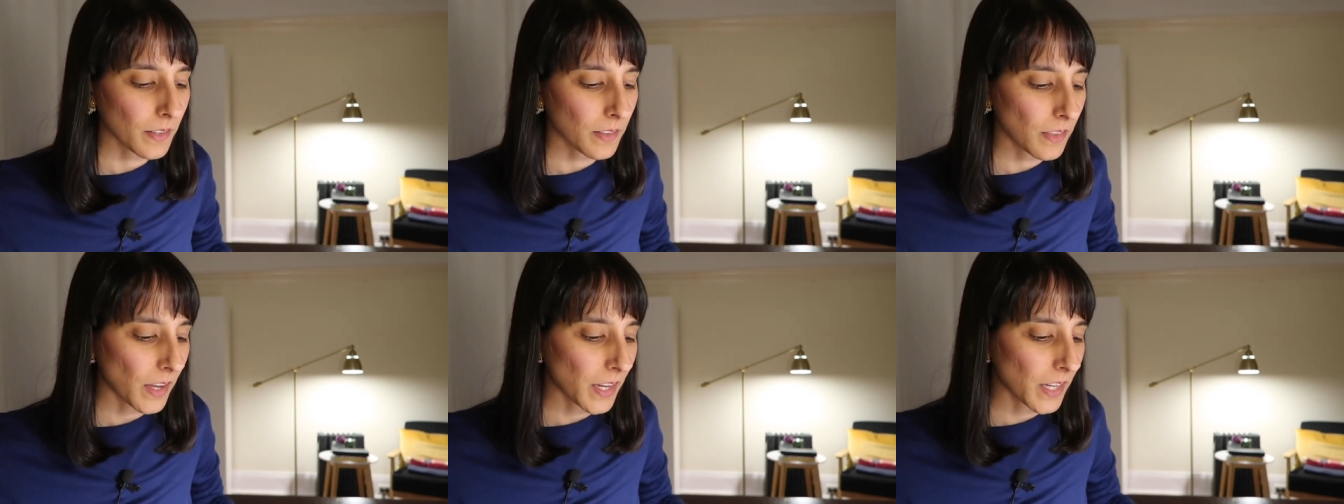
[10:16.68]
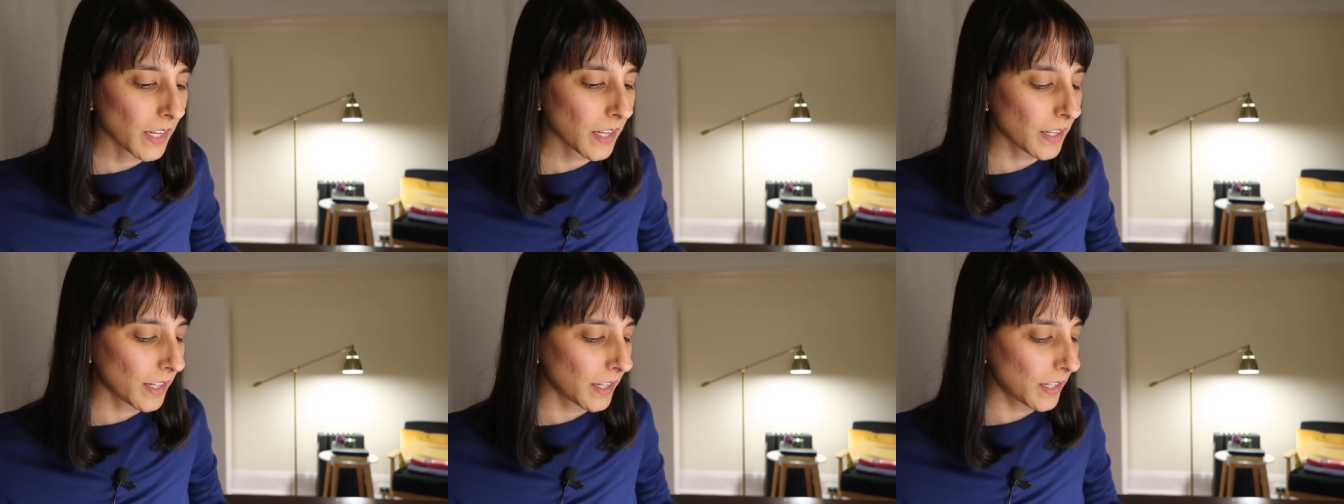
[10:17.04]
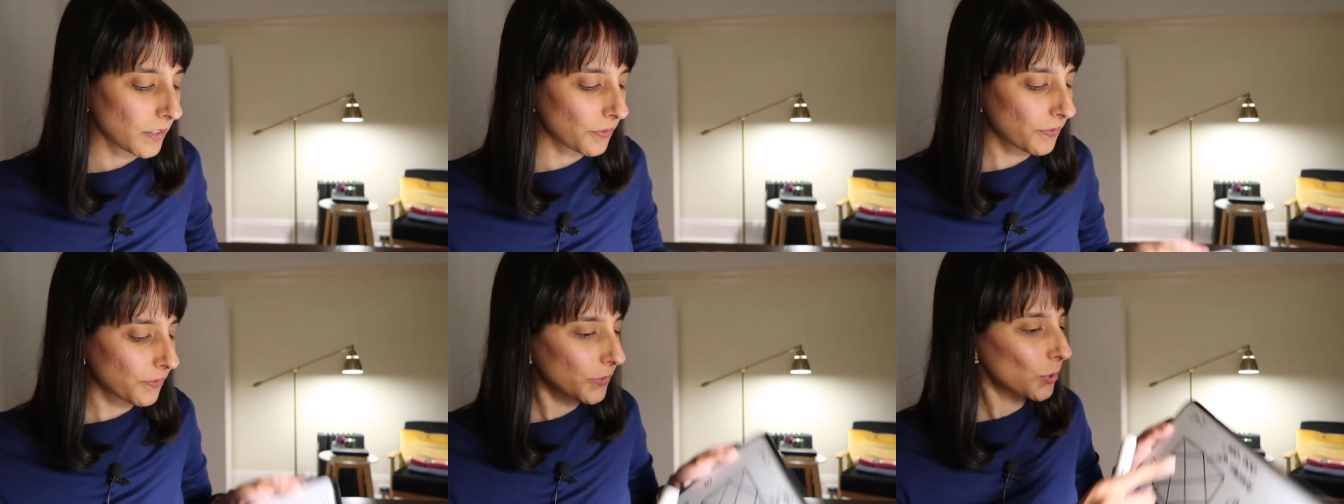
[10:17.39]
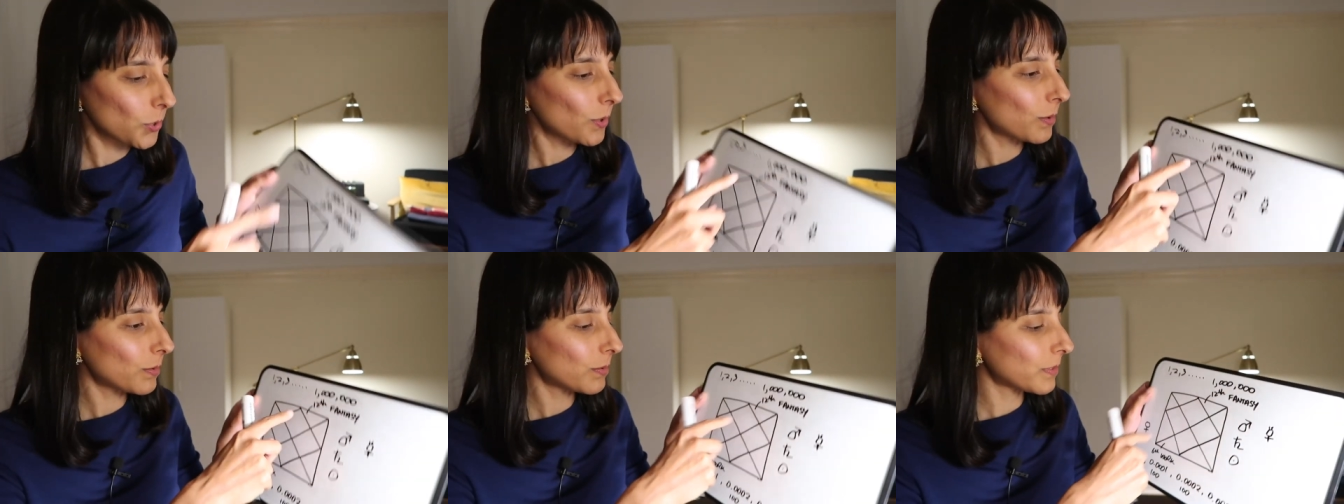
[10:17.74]
like, if
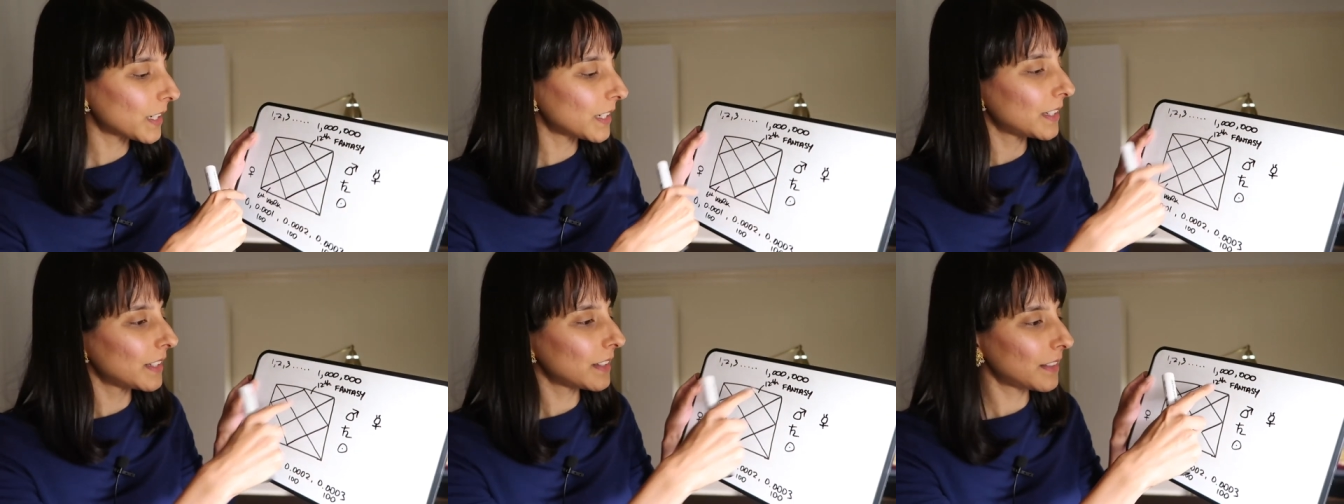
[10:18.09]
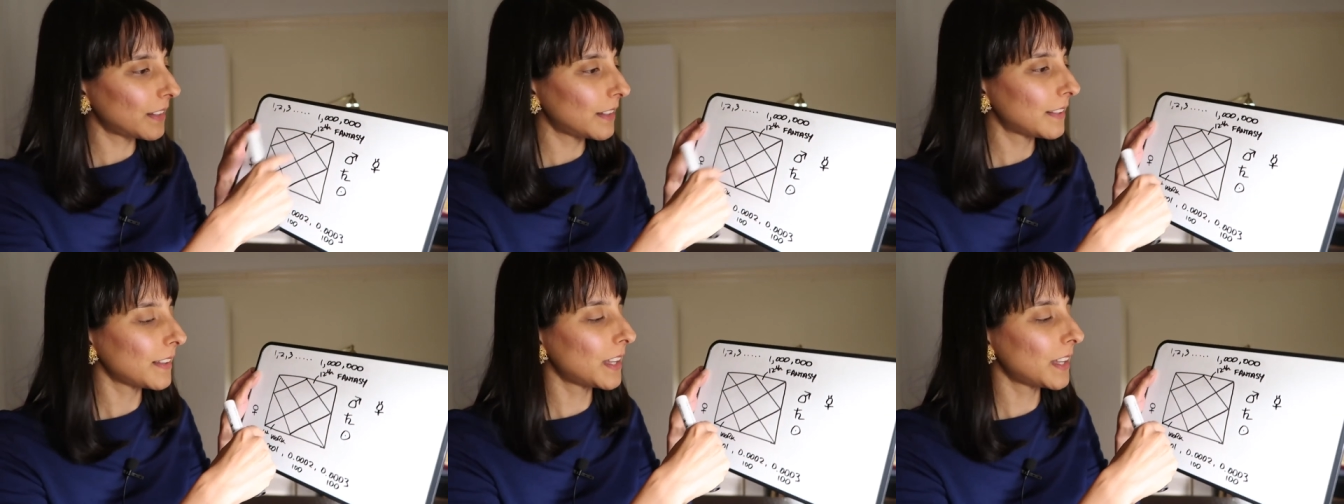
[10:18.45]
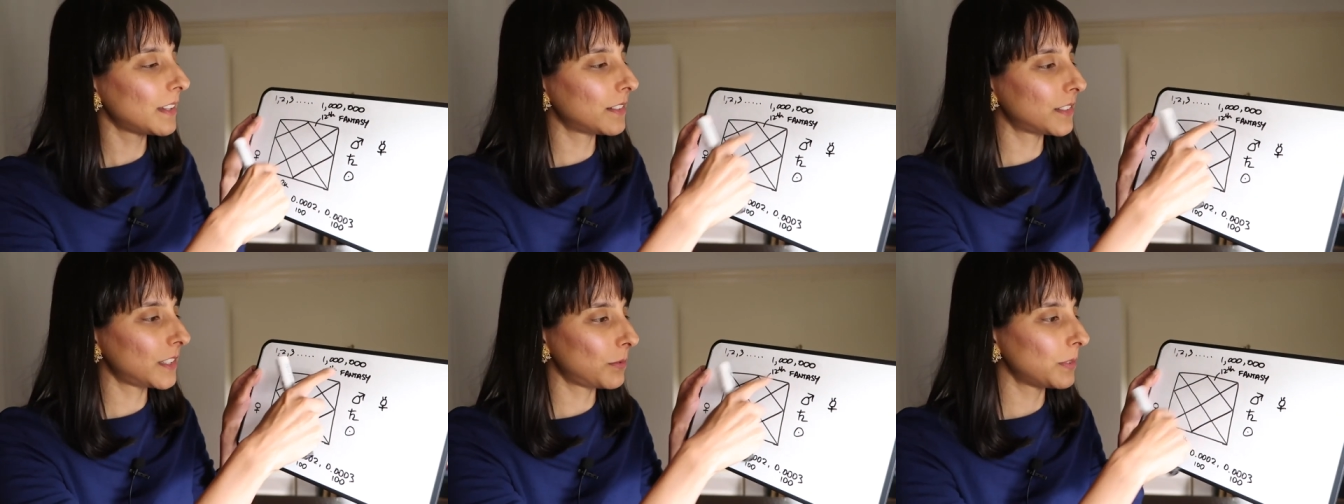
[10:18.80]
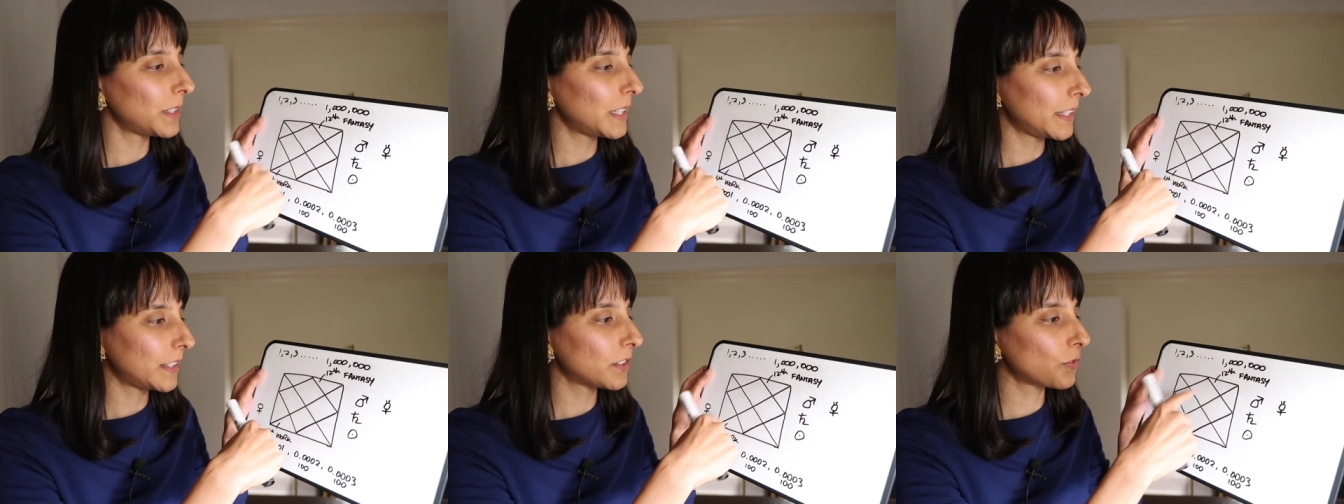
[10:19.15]
you're running this energy
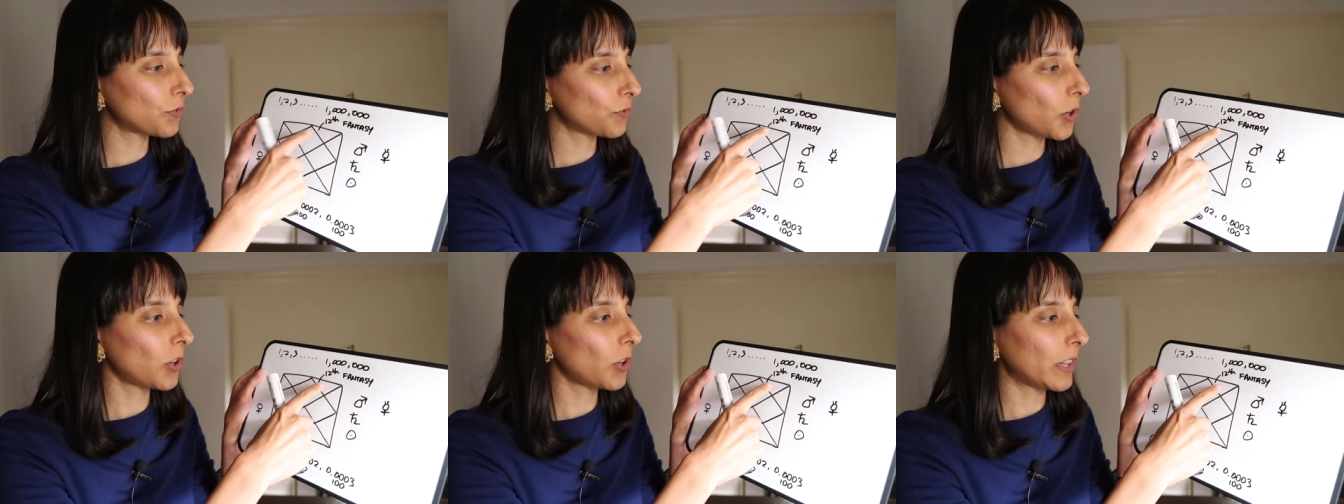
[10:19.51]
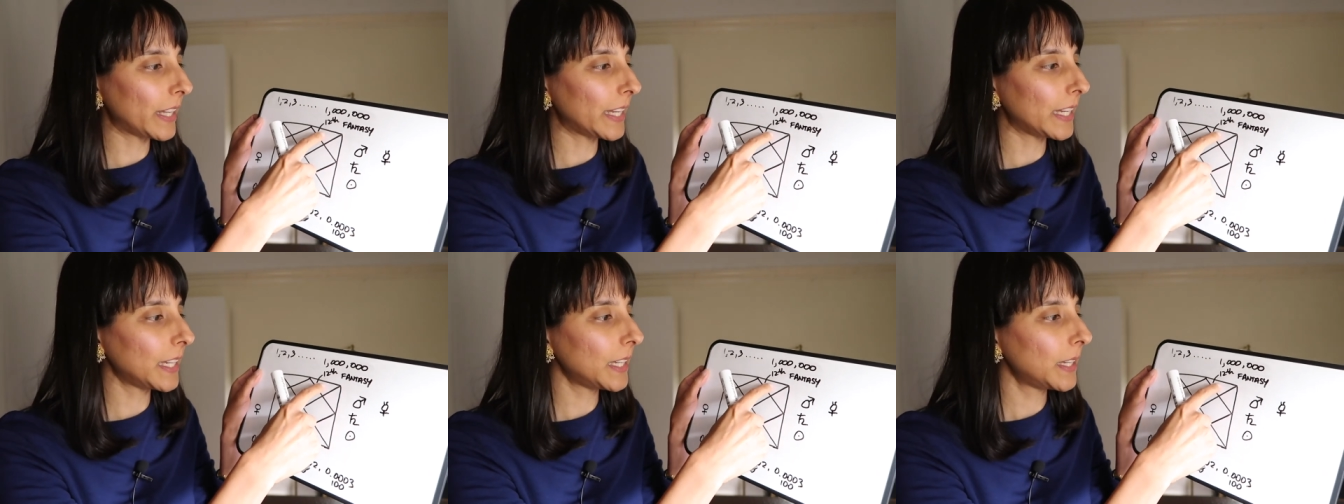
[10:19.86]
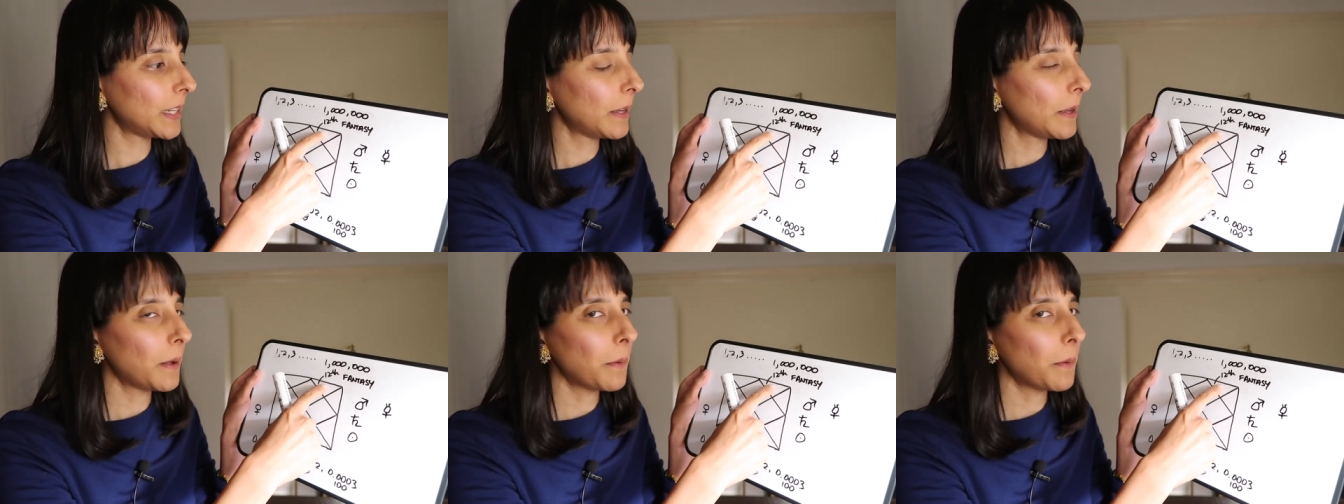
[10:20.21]
really strongly,